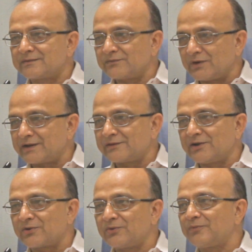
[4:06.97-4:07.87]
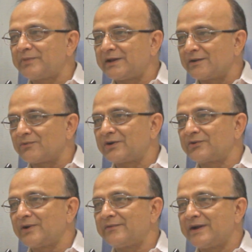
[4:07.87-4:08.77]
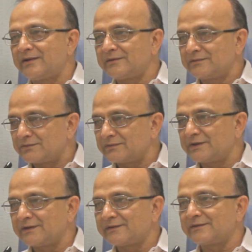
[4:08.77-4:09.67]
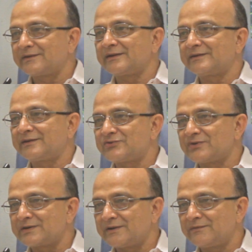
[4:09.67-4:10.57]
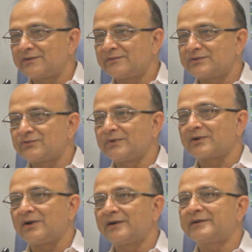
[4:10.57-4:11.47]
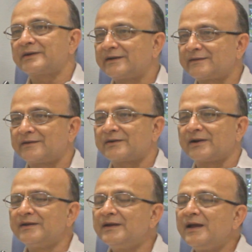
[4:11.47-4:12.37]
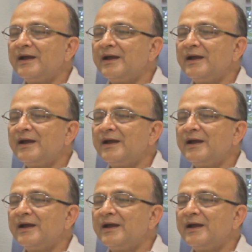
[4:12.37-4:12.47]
What is your own opinion, what you have done, this is the situation with which you are caught, etc.